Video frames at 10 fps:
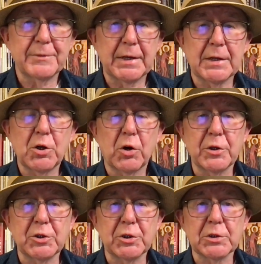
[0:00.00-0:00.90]

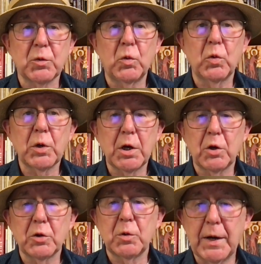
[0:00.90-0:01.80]
encouraging us all
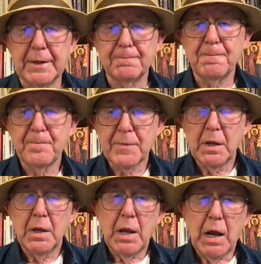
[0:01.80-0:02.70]
along the way.
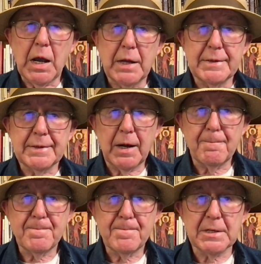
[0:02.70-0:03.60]
And
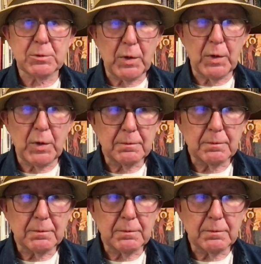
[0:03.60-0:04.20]
this week,